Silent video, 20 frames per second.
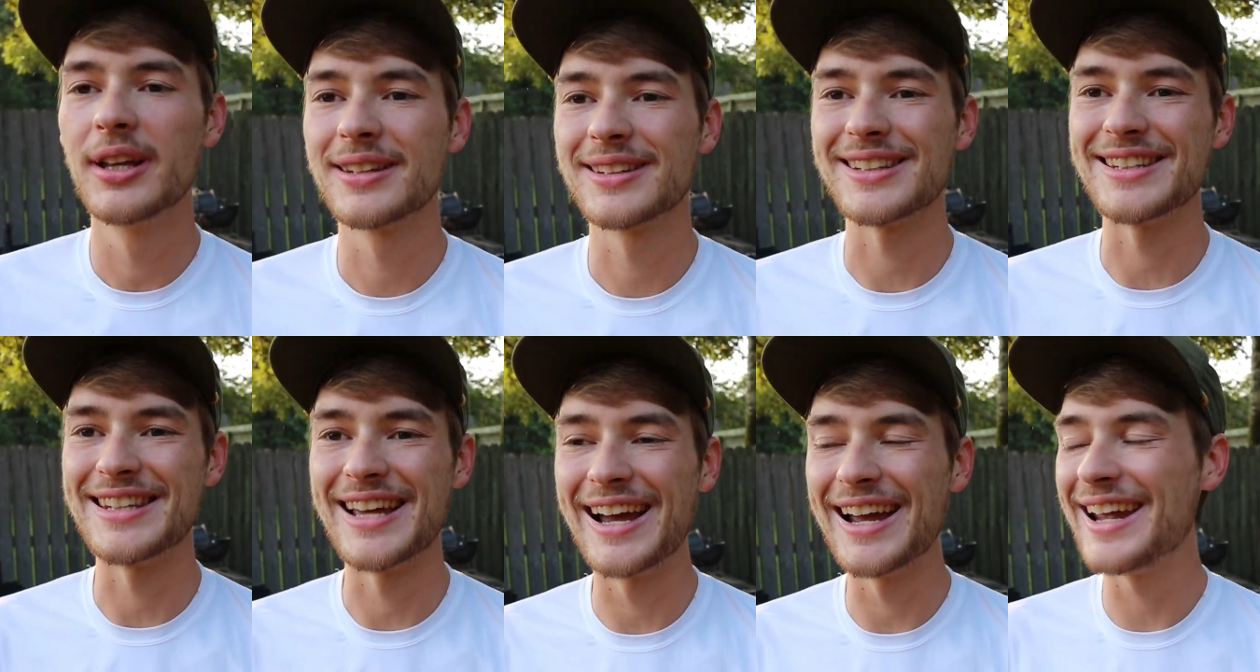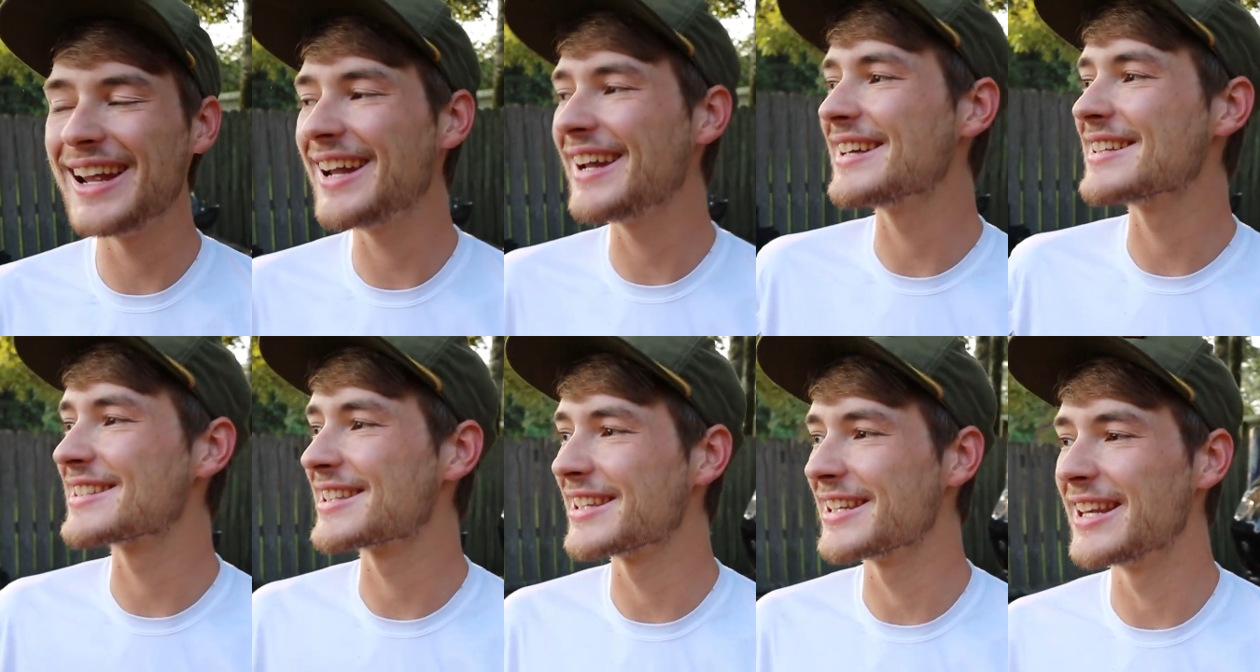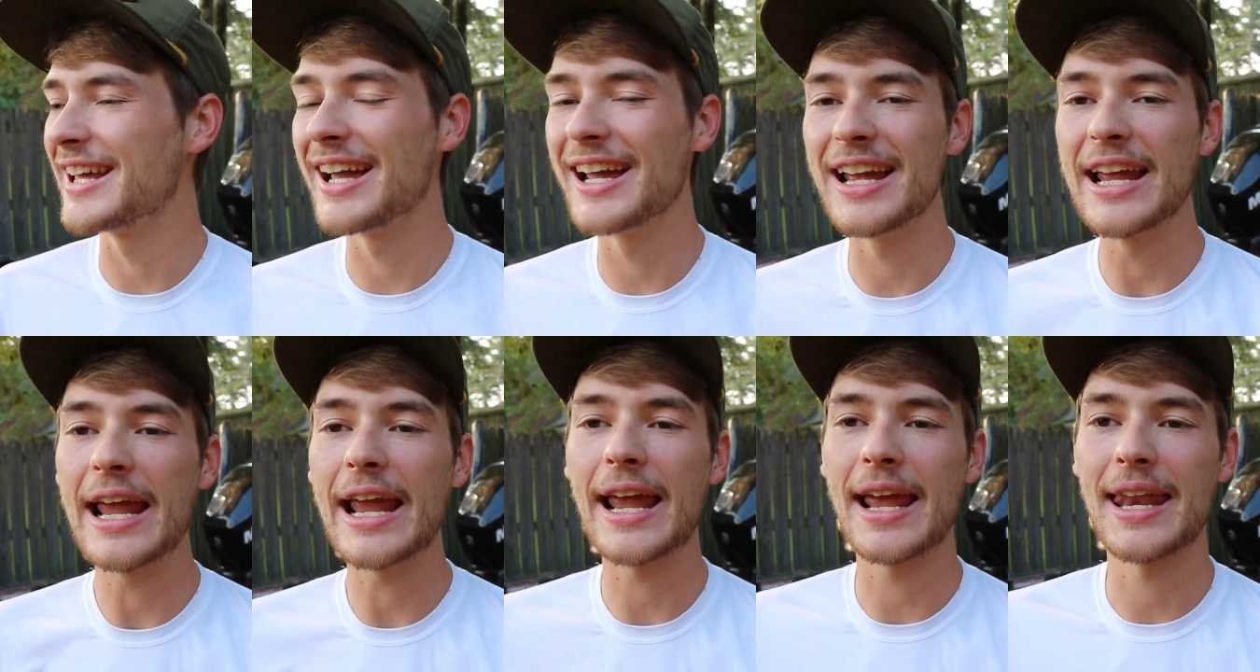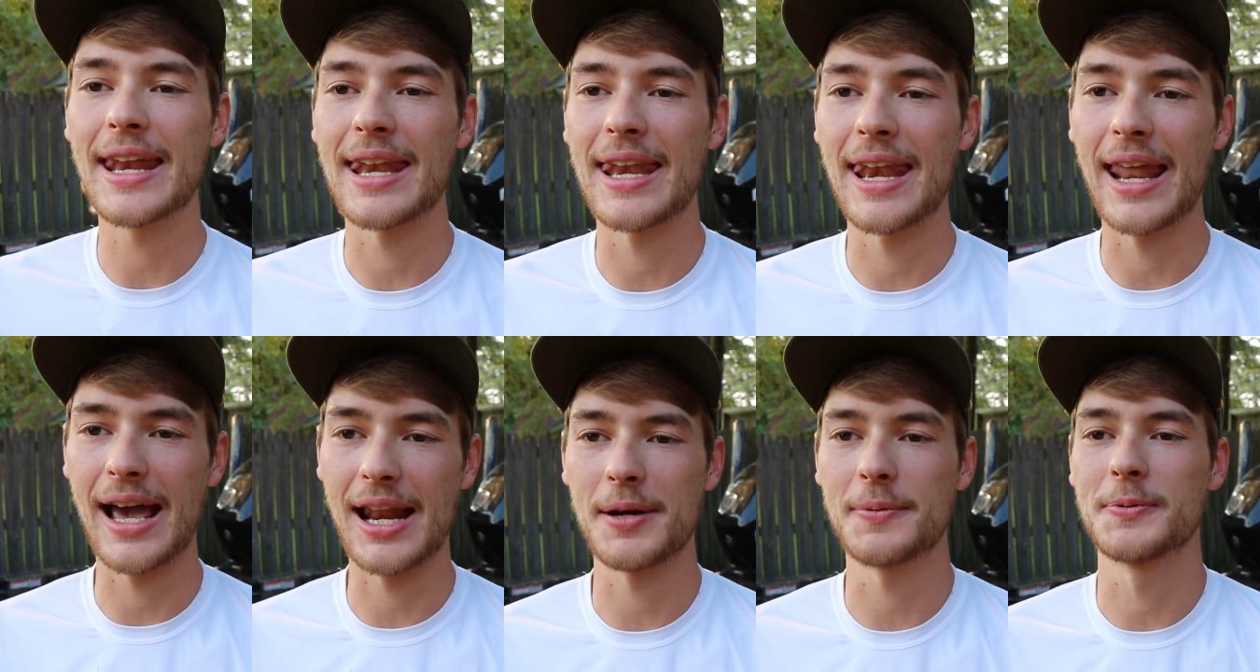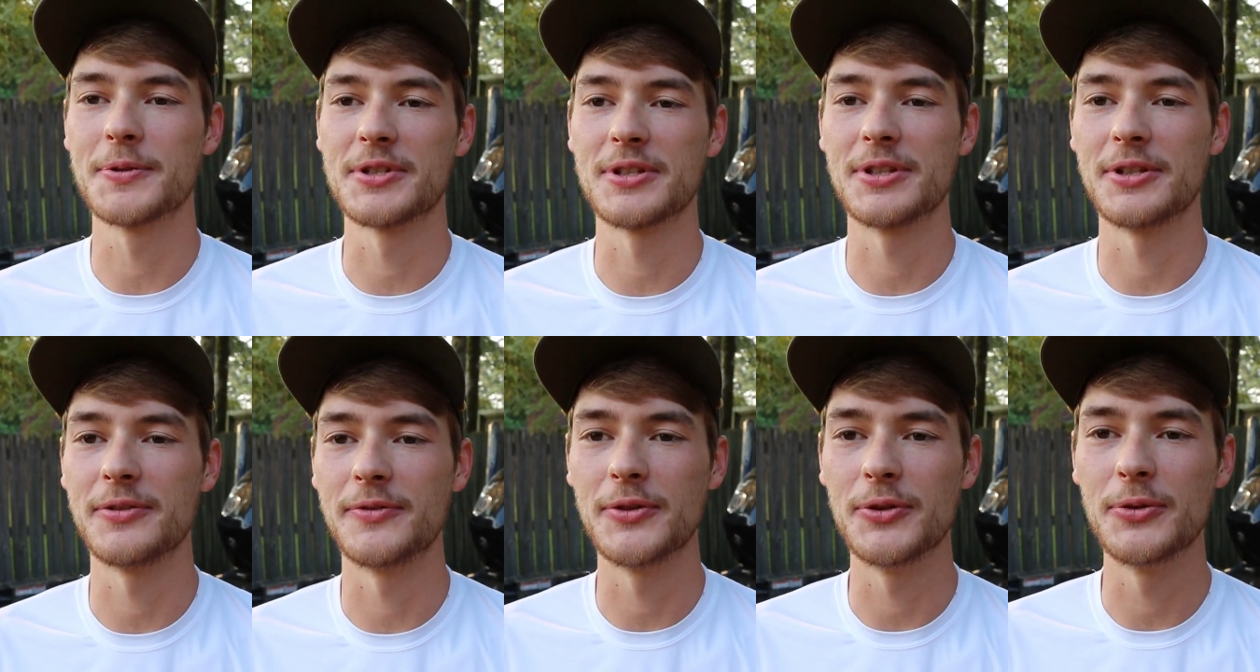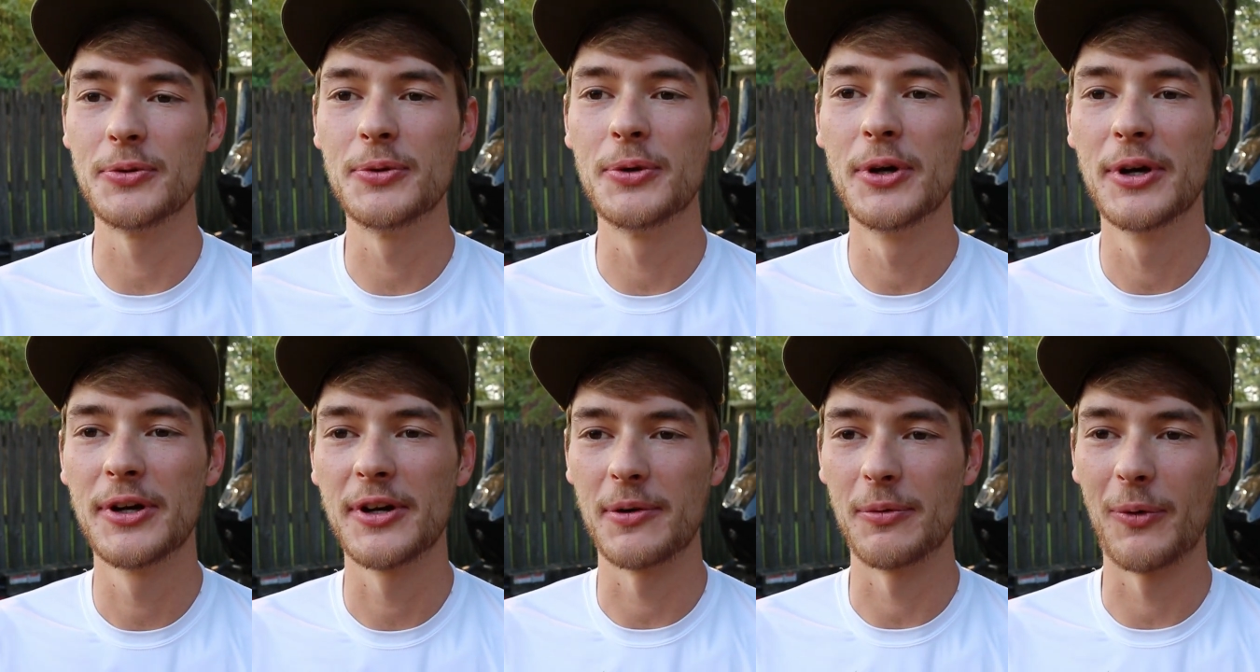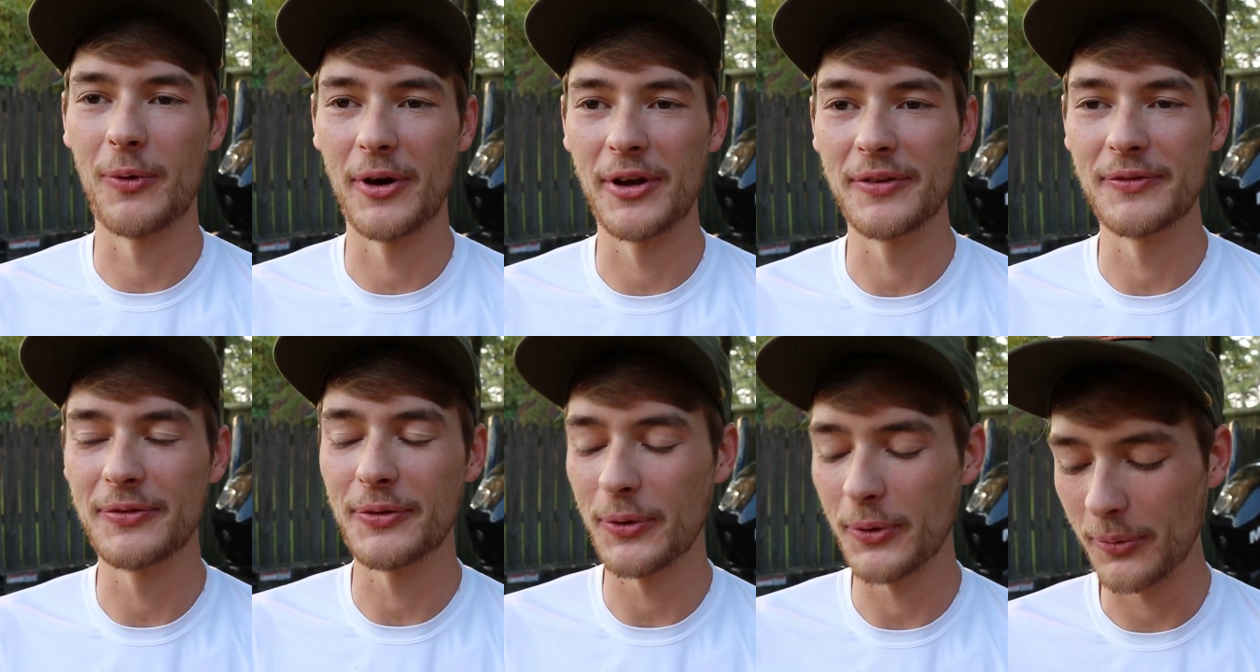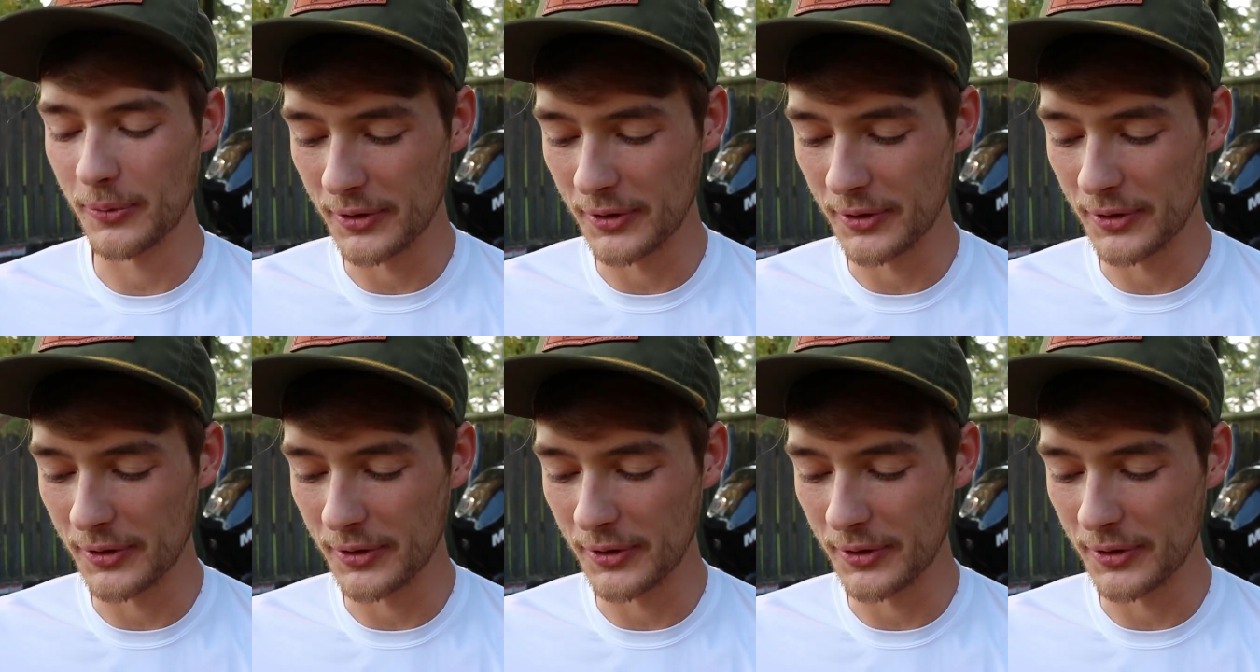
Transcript: Today is the day 90% of you have been waiting for.